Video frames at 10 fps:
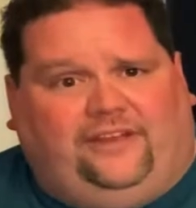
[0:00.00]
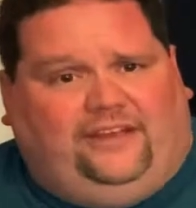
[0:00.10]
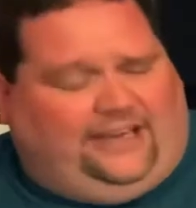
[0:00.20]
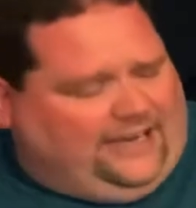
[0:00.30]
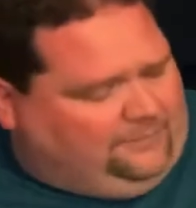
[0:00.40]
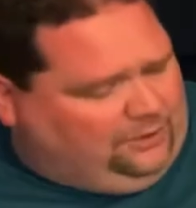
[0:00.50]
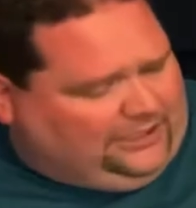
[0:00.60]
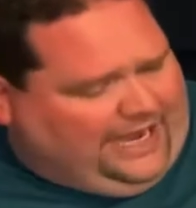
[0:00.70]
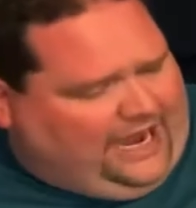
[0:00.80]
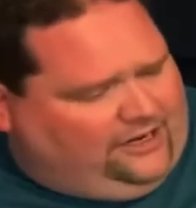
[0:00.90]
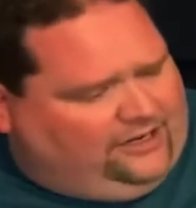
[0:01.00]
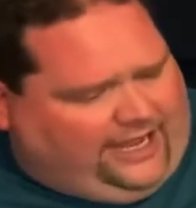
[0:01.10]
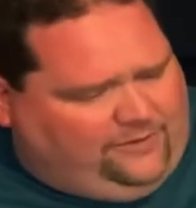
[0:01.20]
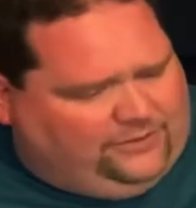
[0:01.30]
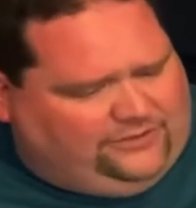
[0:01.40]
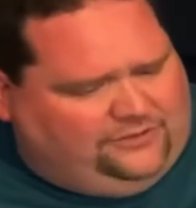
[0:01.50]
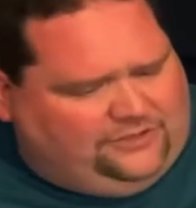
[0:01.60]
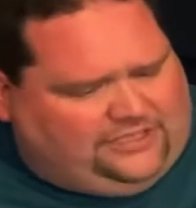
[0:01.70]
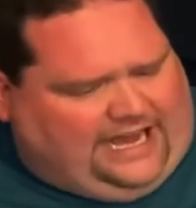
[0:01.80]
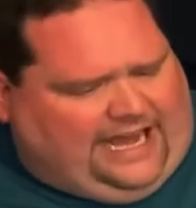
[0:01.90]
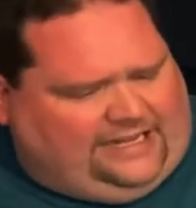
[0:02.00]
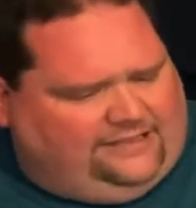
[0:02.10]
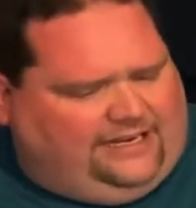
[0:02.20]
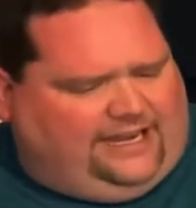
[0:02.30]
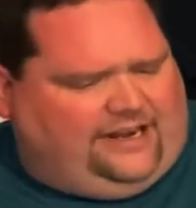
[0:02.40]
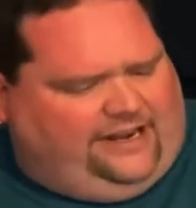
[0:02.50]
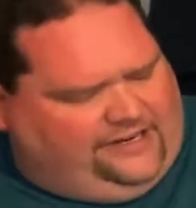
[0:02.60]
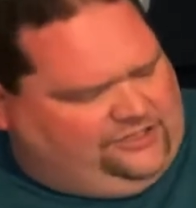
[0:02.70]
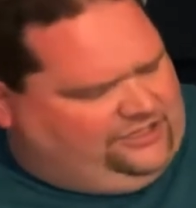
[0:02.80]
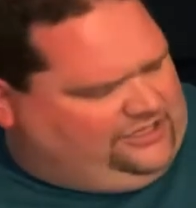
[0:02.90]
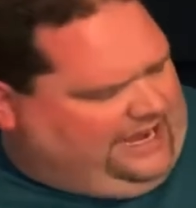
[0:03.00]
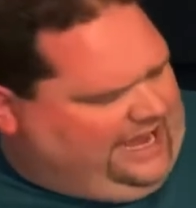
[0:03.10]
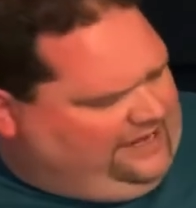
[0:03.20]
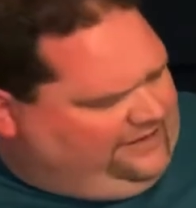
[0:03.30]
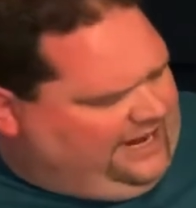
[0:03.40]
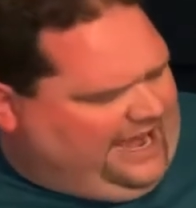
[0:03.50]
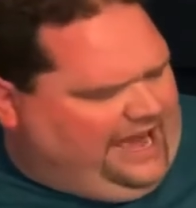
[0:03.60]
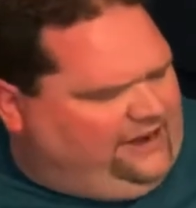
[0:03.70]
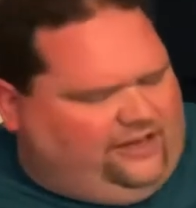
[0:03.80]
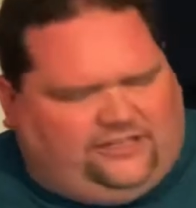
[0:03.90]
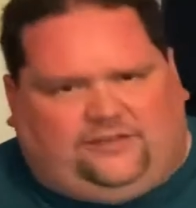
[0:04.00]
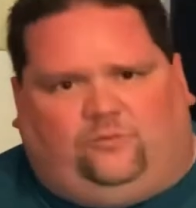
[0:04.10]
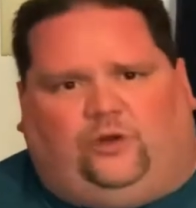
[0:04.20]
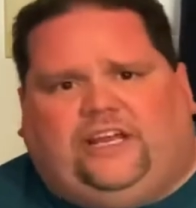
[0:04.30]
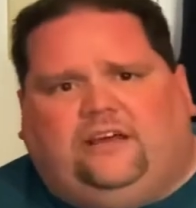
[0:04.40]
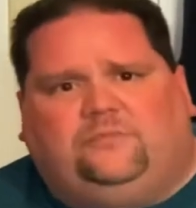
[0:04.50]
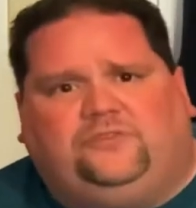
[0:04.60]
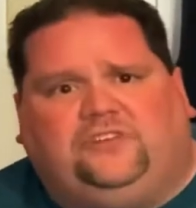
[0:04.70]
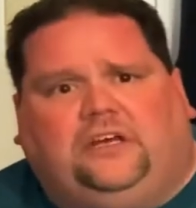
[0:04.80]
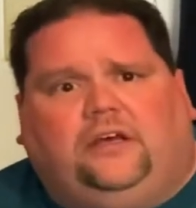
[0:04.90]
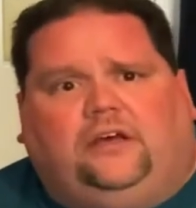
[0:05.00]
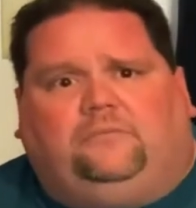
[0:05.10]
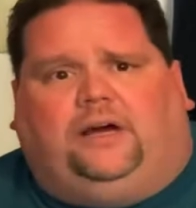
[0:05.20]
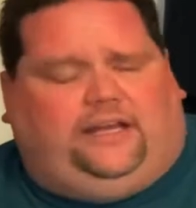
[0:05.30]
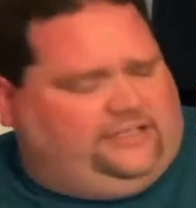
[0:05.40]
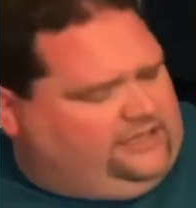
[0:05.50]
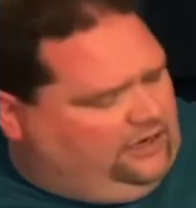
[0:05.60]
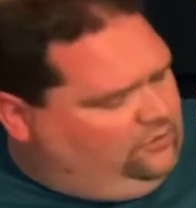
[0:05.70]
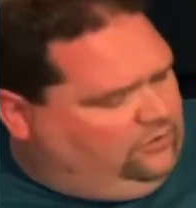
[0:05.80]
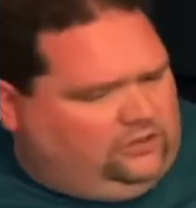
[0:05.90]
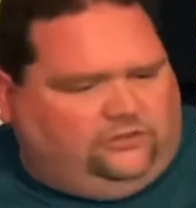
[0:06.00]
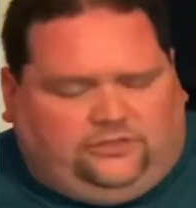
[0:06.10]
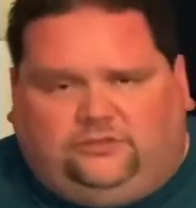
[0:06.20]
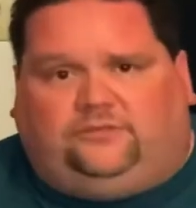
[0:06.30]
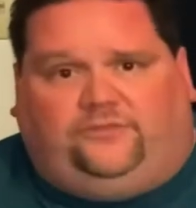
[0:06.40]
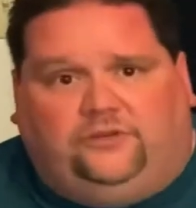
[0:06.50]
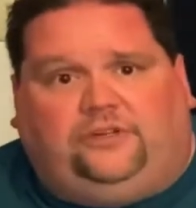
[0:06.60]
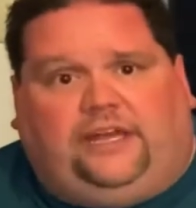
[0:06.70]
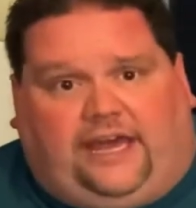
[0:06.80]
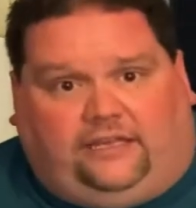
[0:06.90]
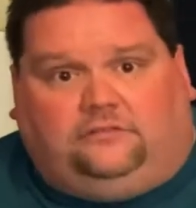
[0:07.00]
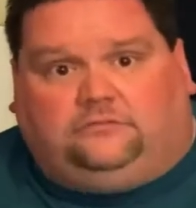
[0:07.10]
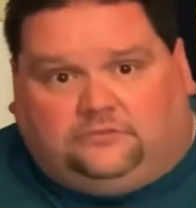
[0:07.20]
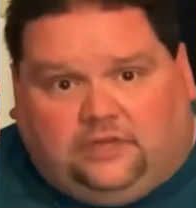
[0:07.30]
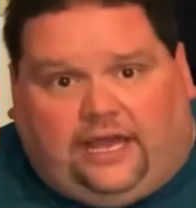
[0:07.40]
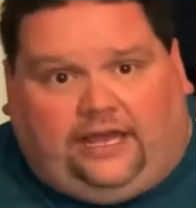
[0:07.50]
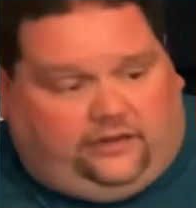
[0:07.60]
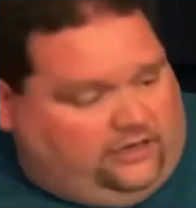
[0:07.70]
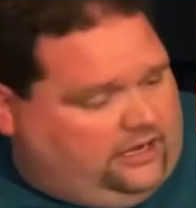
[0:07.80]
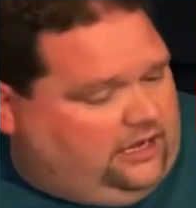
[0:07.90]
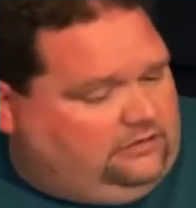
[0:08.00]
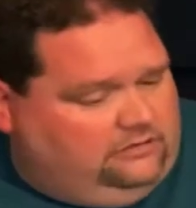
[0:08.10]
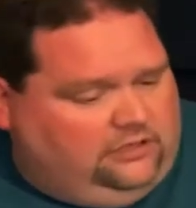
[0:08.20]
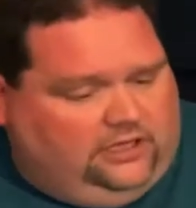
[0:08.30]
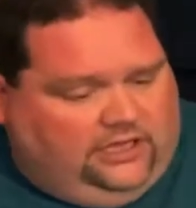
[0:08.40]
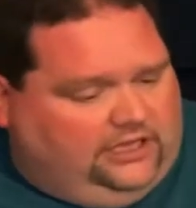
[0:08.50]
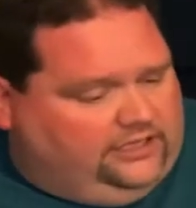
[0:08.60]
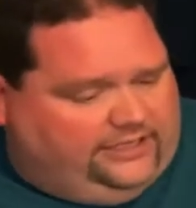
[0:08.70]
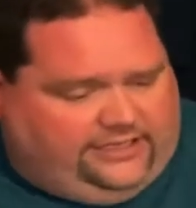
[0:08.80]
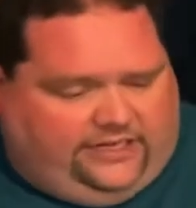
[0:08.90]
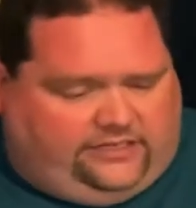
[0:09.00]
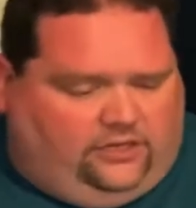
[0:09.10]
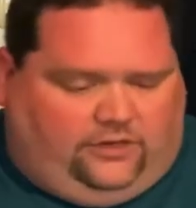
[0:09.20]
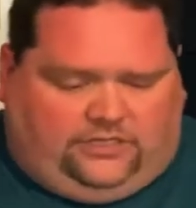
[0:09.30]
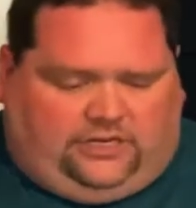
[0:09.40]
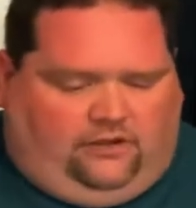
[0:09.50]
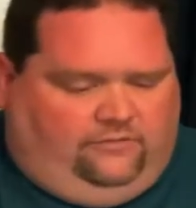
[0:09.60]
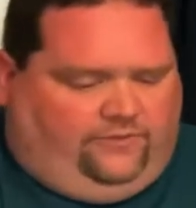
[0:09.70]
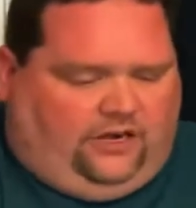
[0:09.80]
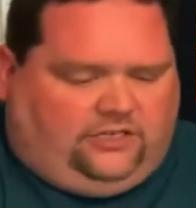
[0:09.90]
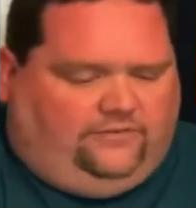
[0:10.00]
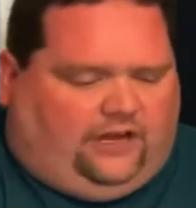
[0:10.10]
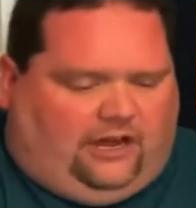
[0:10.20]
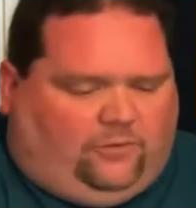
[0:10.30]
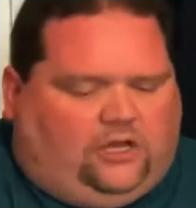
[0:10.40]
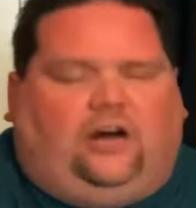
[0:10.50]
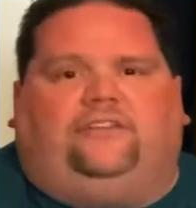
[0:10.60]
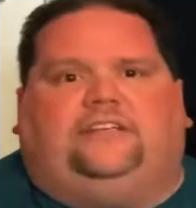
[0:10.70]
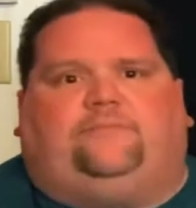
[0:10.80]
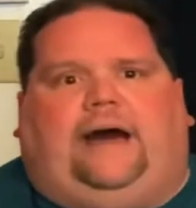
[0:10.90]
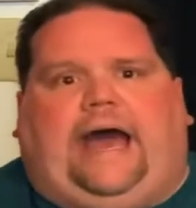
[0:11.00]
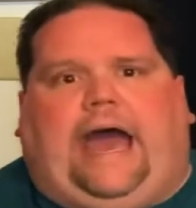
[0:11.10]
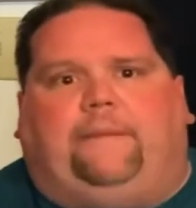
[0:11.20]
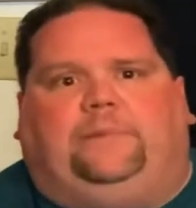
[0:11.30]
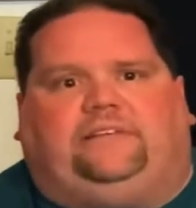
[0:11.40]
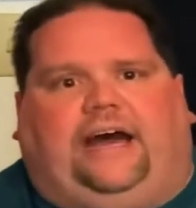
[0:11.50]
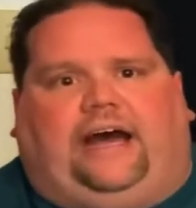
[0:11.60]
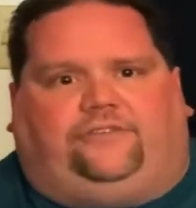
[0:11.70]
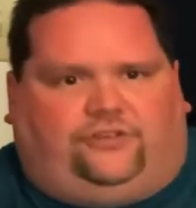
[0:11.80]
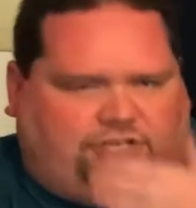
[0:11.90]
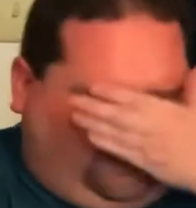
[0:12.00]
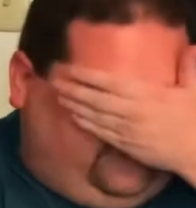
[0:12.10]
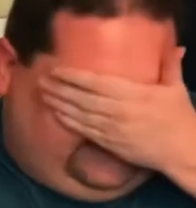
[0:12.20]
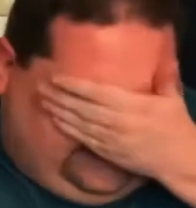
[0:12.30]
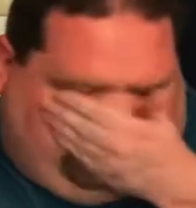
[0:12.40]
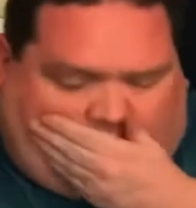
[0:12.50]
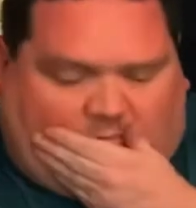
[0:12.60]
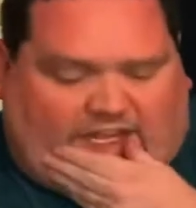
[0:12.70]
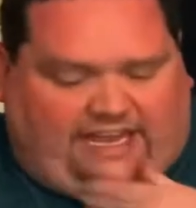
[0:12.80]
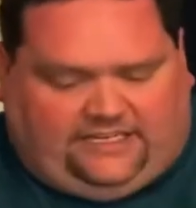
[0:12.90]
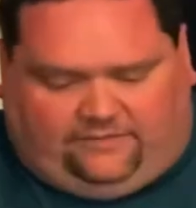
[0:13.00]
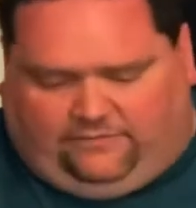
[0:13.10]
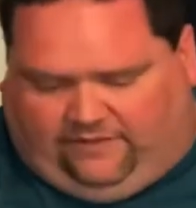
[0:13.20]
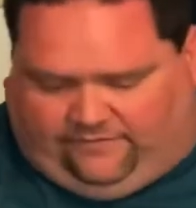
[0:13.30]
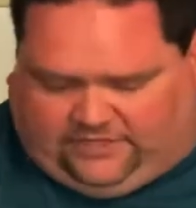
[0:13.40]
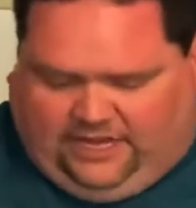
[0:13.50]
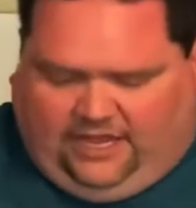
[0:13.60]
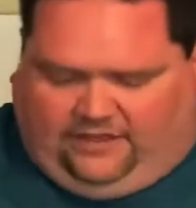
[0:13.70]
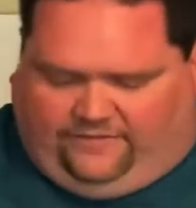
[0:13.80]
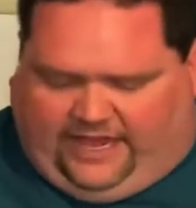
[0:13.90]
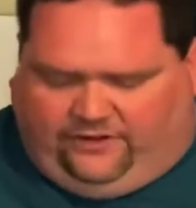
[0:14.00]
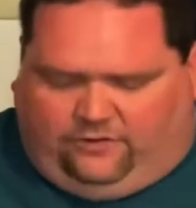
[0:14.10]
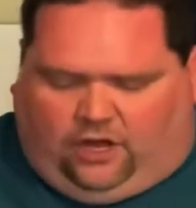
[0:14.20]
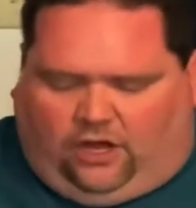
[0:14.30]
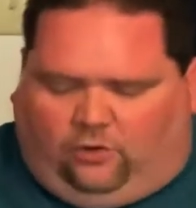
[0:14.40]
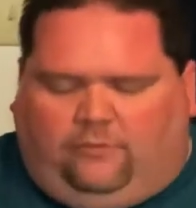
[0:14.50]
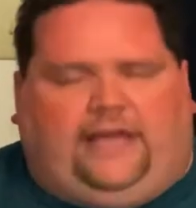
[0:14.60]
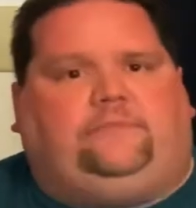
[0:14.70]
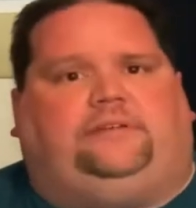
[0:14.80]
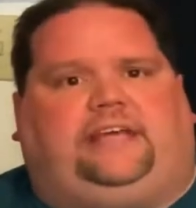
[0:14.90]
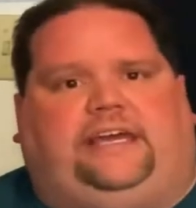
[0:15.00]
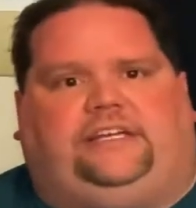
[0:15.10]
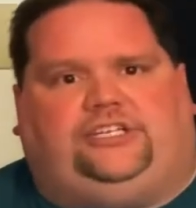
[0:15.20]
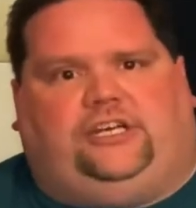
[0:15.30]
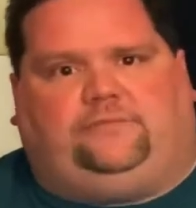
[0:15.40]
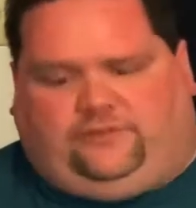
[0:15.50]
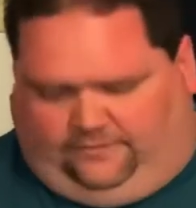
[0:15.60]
Got a platter, came with 2 sides, then I got an extra side, then I added on some ribs. But so we're going to do some food today, and let's get to it. So first of all, I'm going to call this my appetizer, shall we say, from Taste of Memphis. They do homemade potato chips.